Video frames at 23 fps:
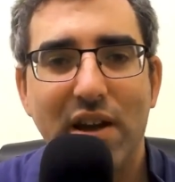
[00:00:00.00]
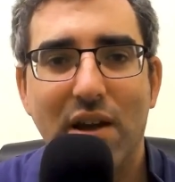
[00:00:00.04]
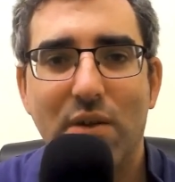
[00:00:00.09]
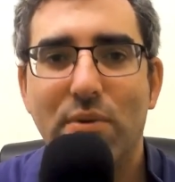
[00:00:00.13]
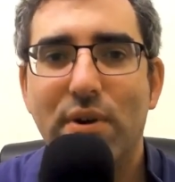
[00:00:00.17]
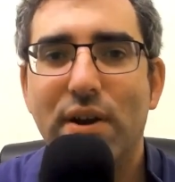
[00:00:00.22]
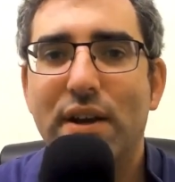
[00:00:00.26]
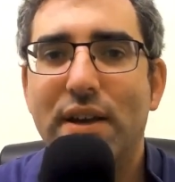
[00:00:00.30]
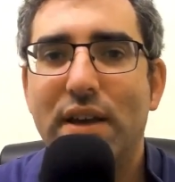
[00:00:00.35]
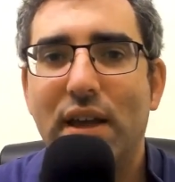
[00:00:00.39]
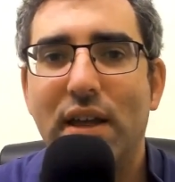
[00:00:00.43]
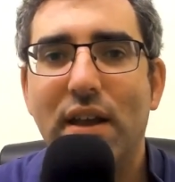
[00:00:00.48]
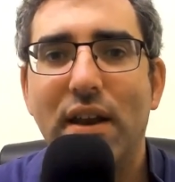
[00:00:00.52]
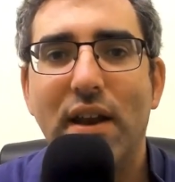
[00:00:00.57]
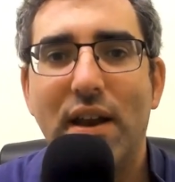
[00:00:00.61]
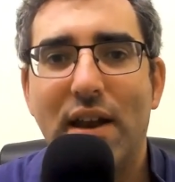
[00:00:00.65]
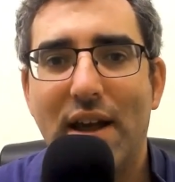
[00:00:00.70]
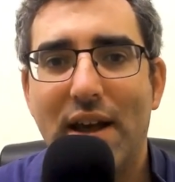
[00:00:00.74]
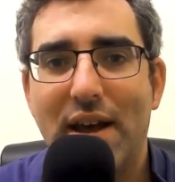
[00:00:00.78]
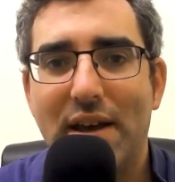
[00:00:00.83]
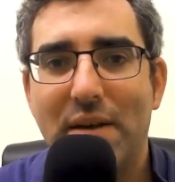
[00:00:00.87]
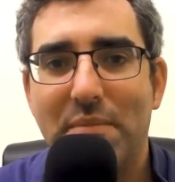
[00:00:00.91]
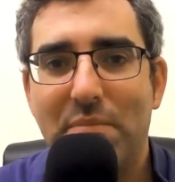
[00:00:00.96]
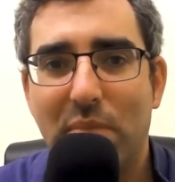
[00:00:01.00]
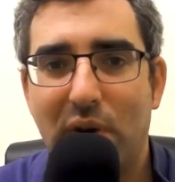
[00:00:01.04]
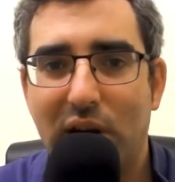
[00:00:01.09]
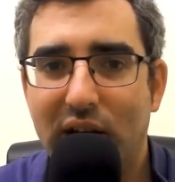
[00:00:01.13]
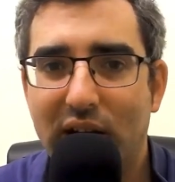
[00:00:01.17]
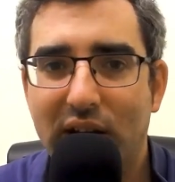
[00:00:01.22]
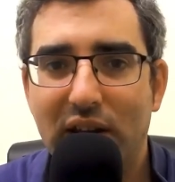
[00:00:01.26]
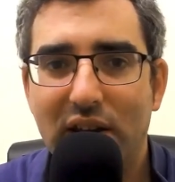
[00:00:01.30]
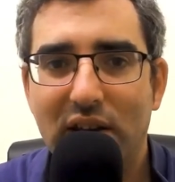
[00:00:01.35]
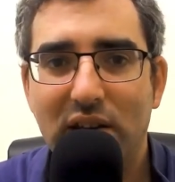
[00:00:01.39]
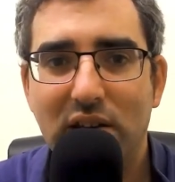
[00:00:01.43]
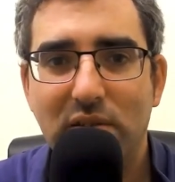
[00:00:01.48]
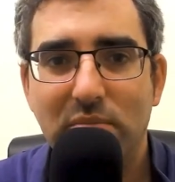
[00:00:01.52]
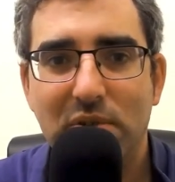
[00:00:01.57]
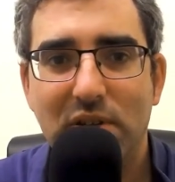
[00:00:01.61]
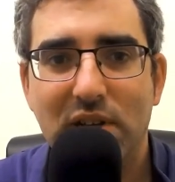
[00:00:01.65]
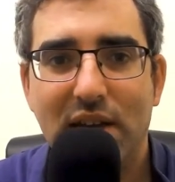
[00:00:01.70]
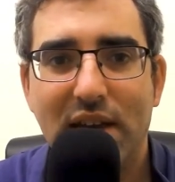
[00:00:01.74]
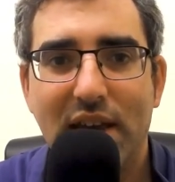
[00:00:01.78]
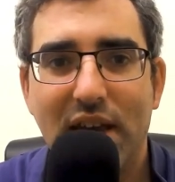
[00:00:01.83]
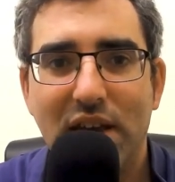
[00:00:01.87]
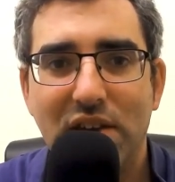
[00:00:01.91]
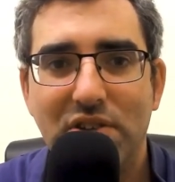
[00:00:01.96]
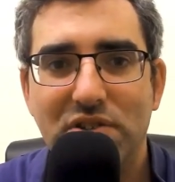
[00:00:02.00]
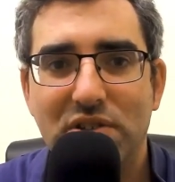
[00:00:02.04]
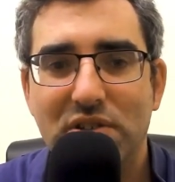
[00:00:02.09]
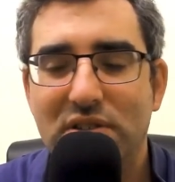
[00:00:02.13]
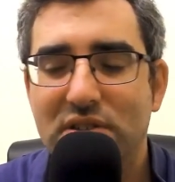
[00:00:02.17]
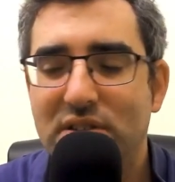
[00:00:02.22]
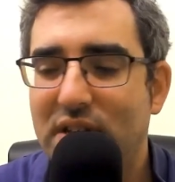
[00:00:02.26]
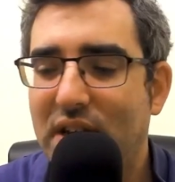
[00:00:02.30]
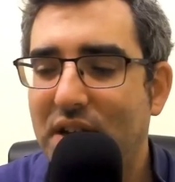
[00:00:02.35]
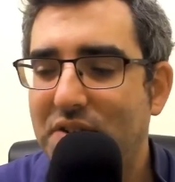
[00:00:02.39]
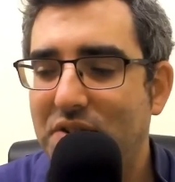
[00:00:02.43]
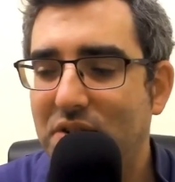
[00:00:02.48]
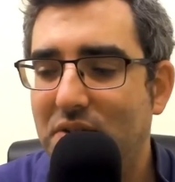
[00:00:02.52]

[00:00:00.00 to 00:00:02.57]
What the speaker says: I work in marketing communications.